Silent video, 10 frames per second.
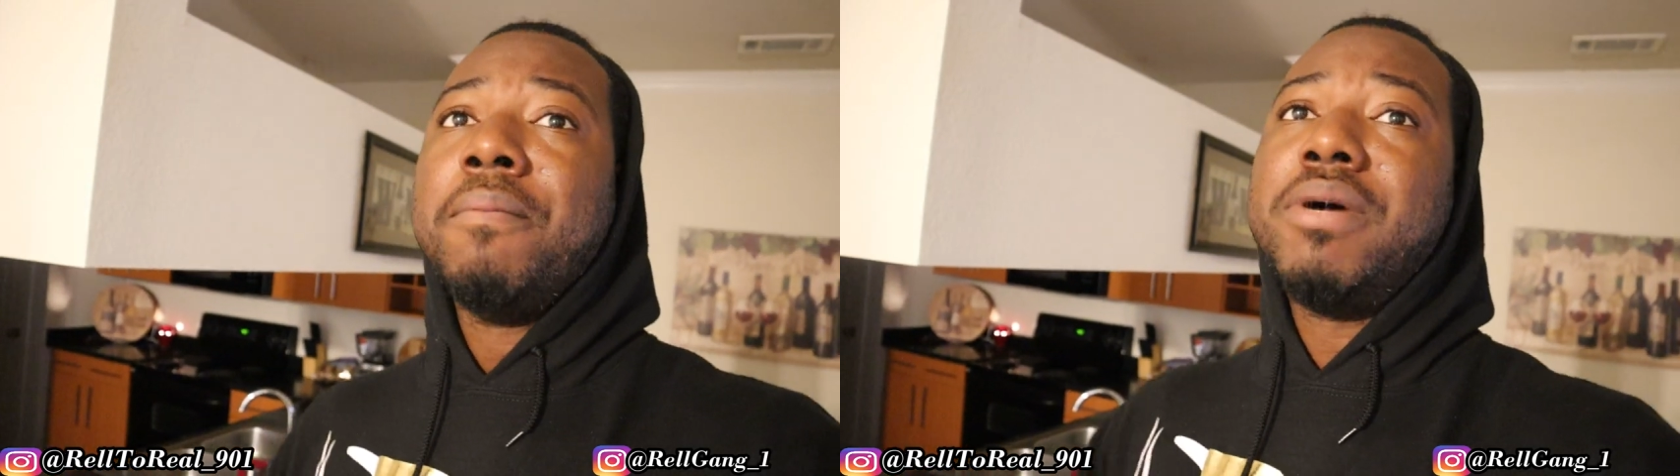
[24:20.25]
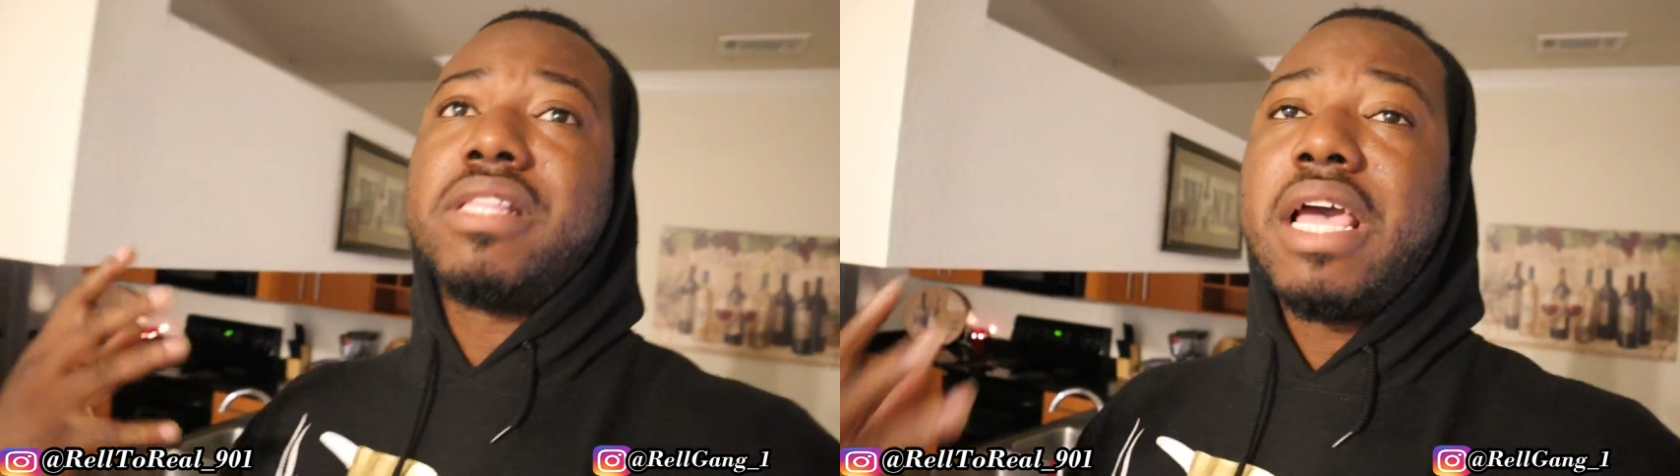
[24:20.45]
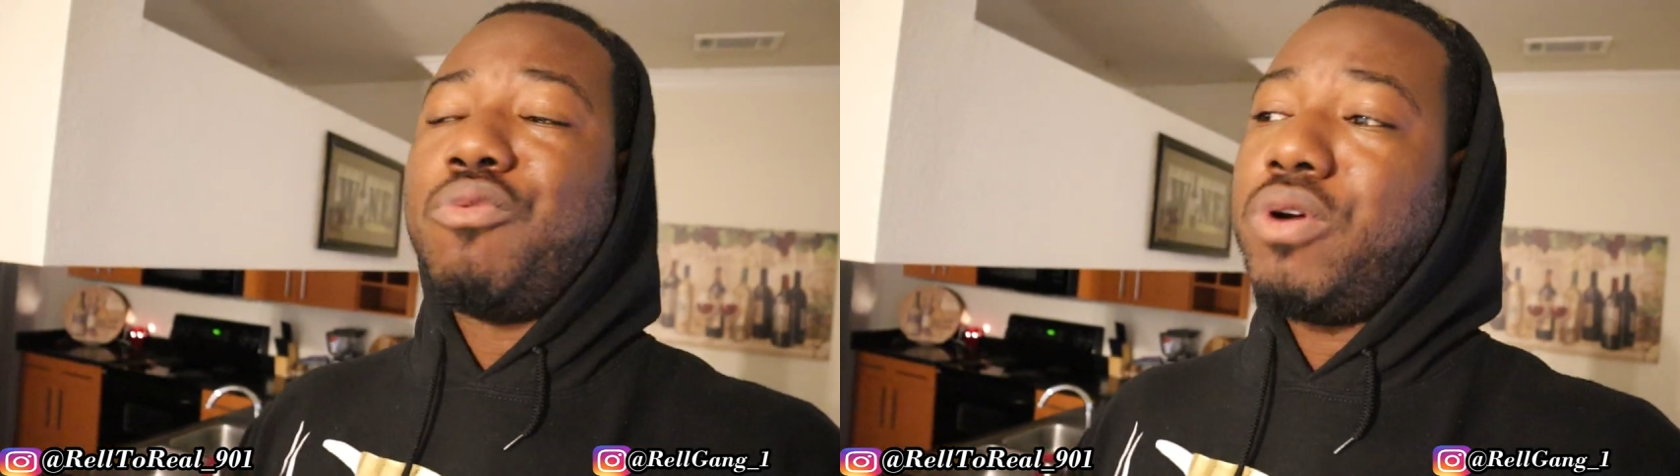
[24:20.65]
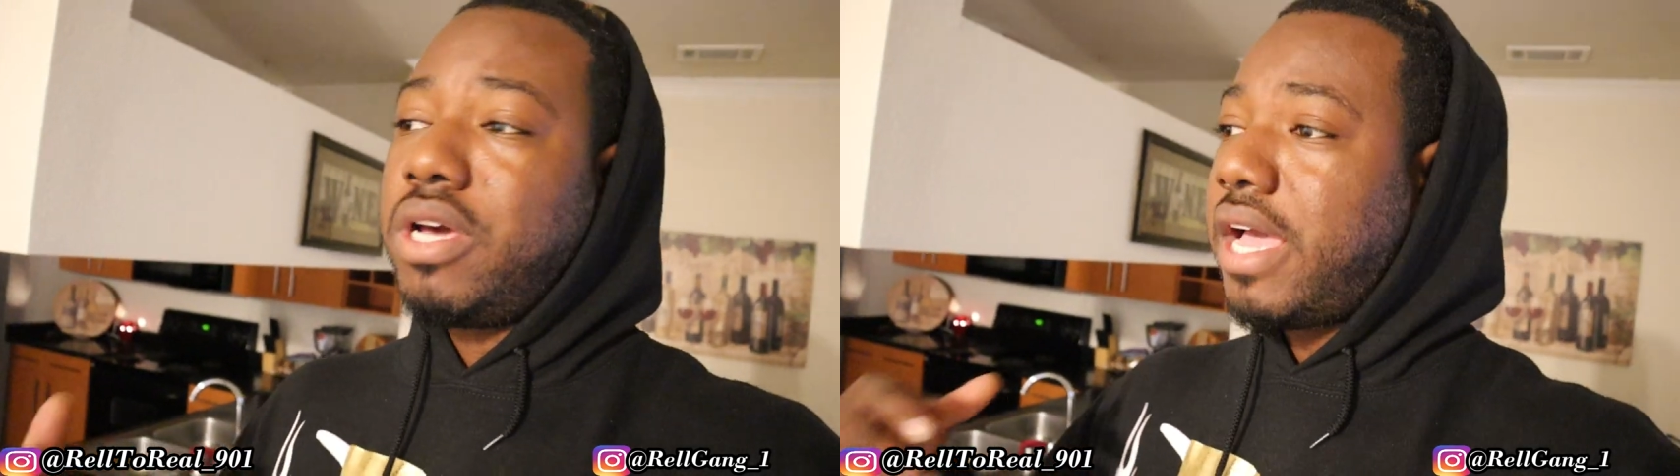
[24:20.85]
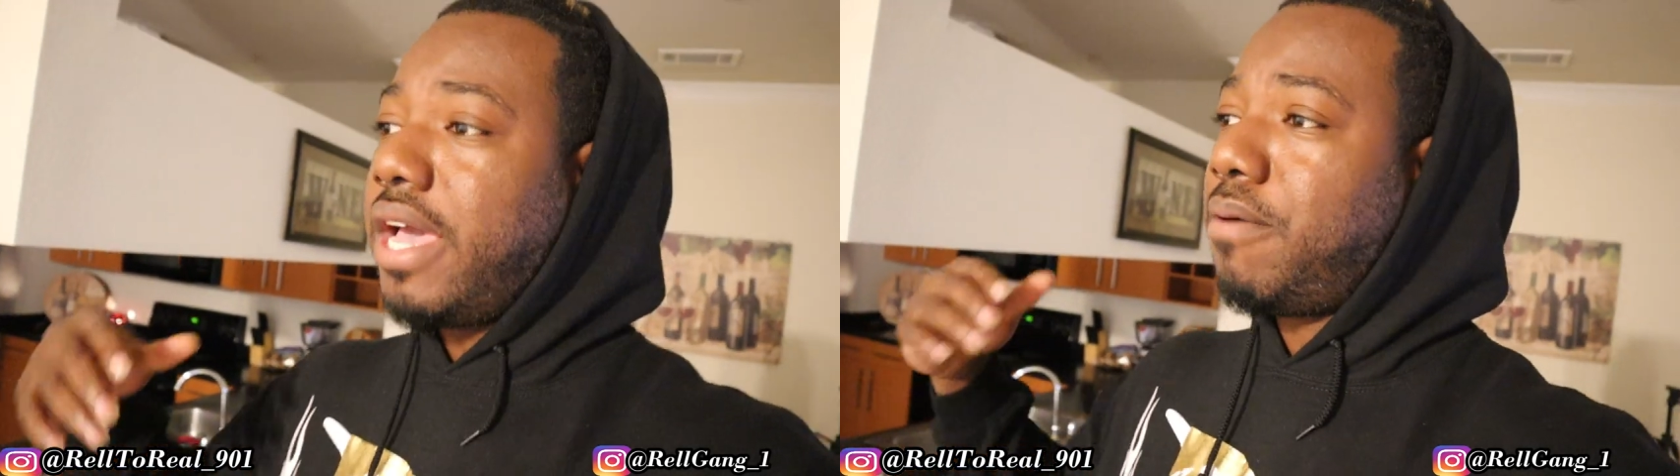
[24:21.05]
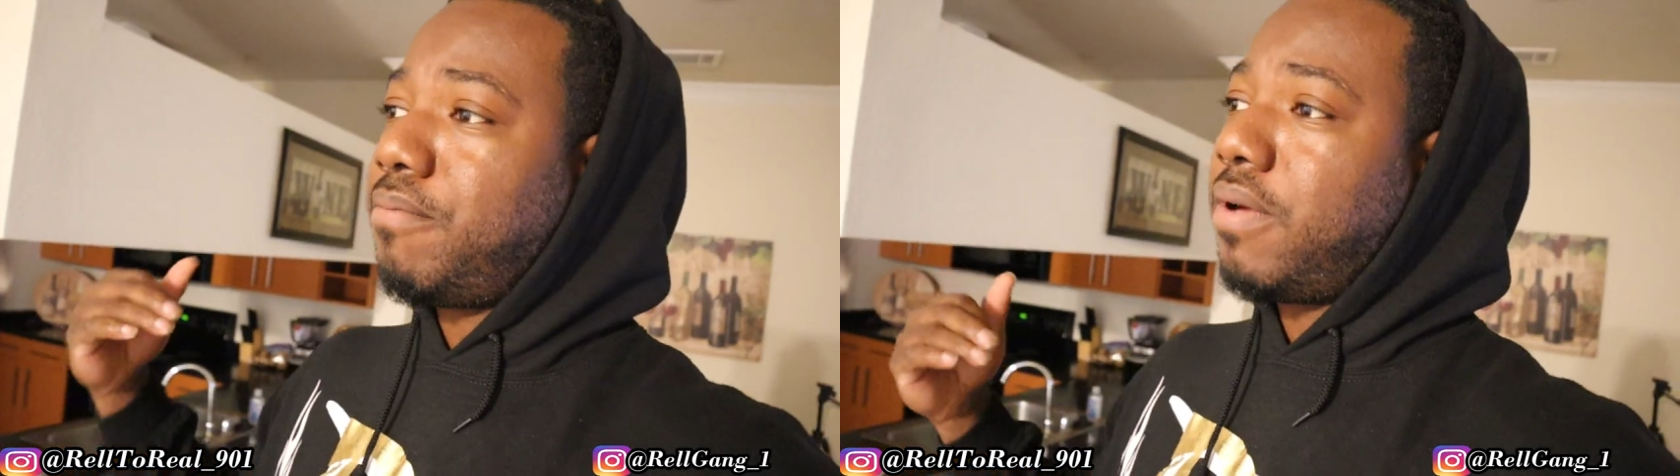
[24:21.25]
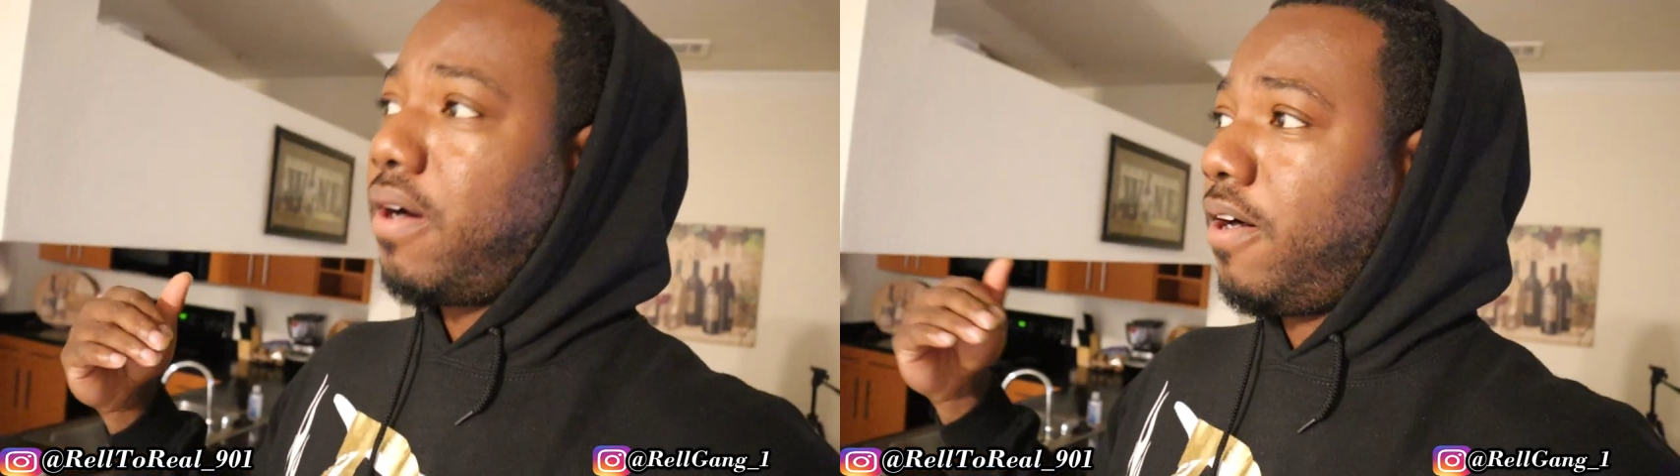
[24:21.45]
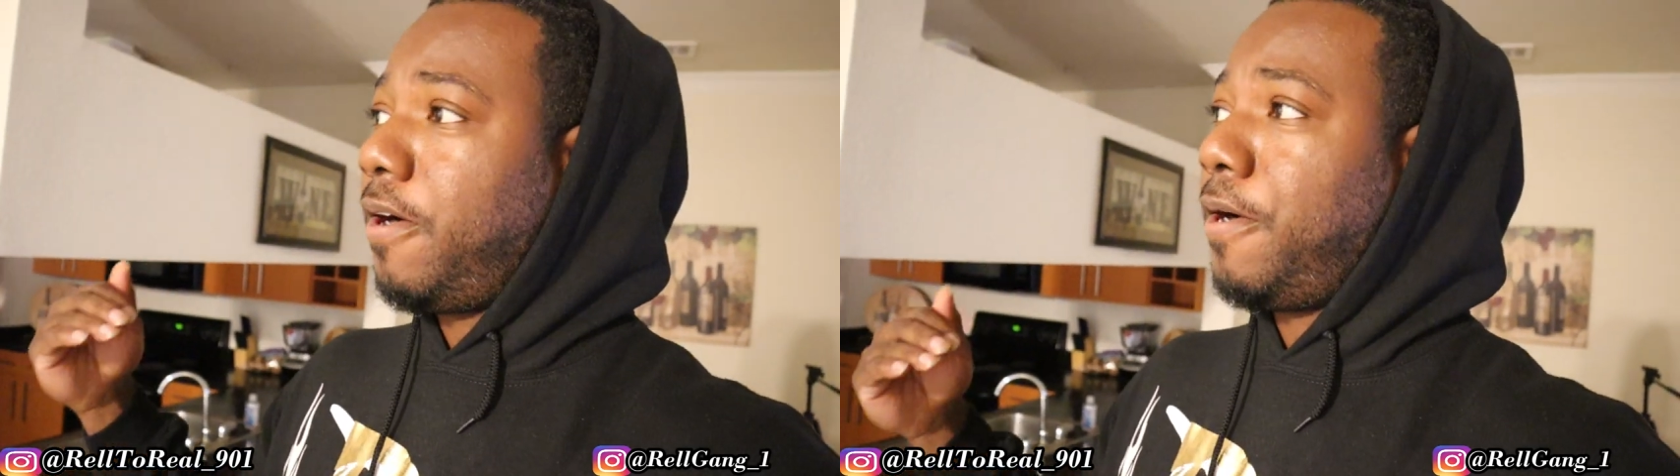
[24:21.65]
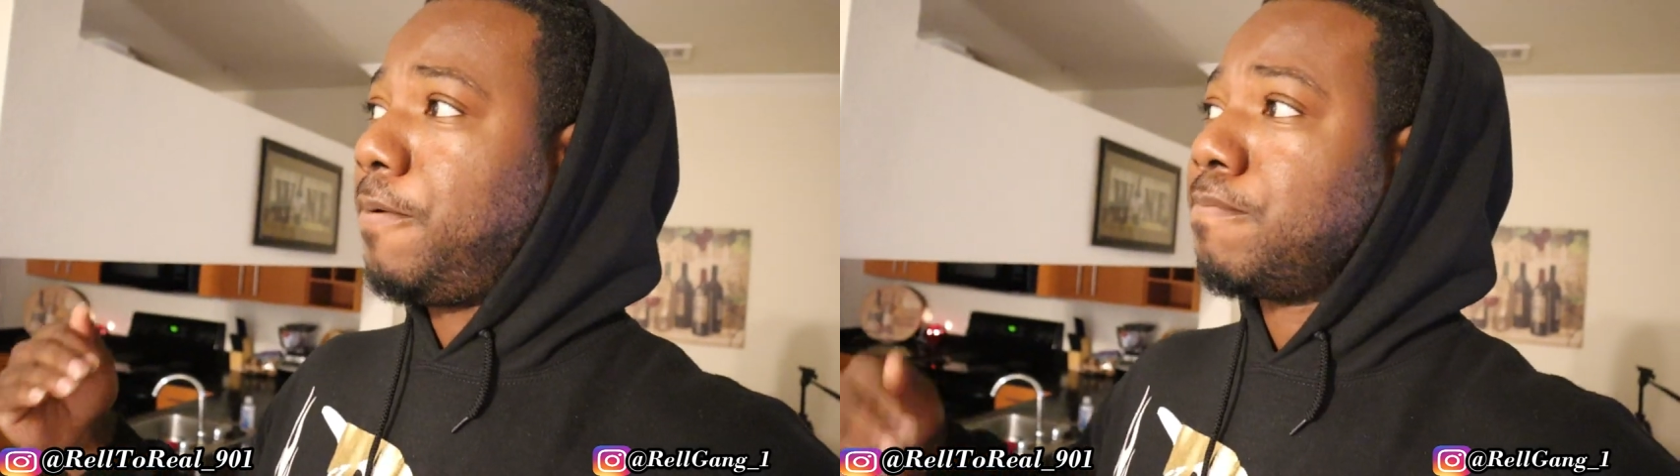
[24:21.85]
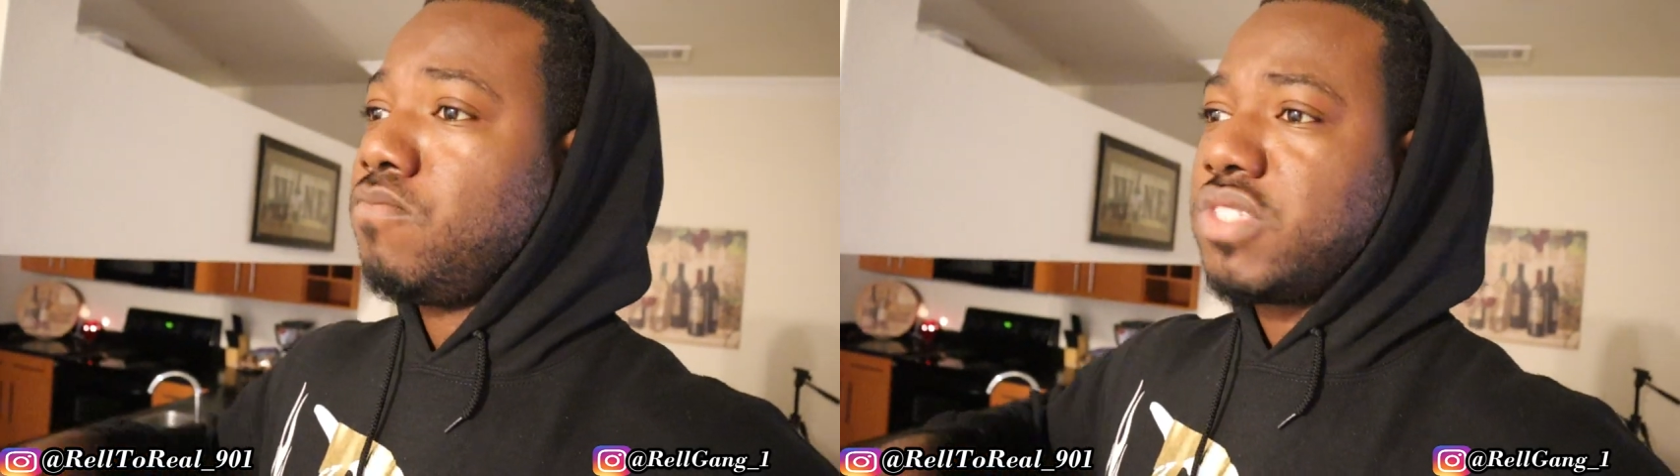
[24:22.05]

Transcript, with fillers: but they will have um